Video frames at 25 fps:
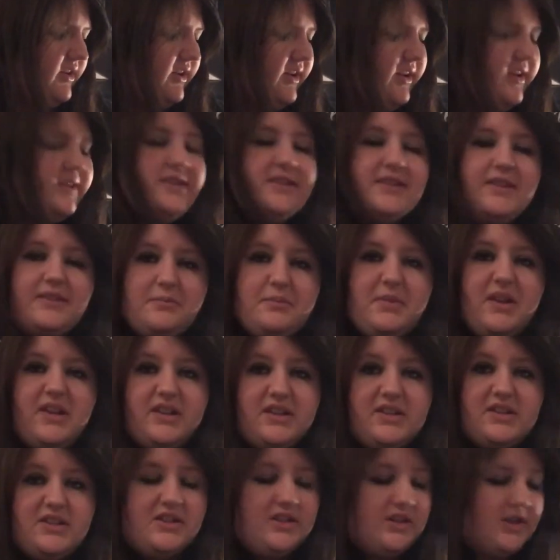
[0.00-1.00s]
did
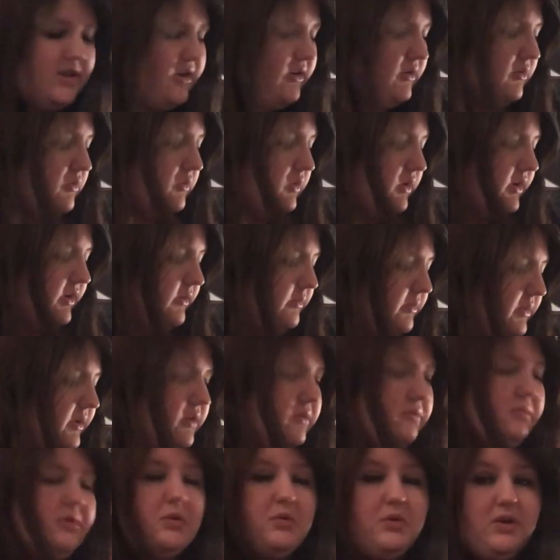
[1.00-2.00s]
manage to get quite a bit
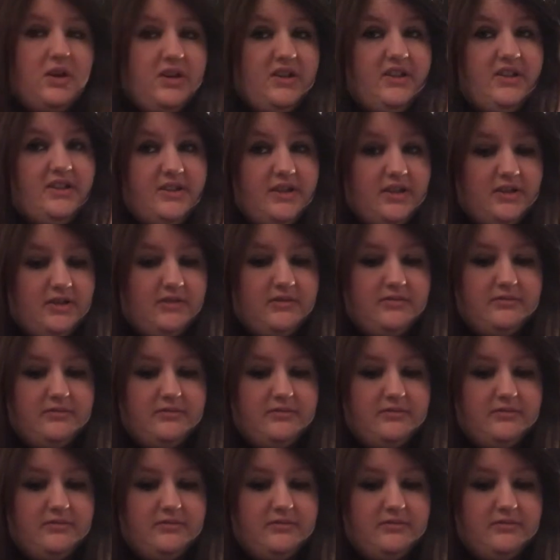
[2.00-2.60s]
of Moana done.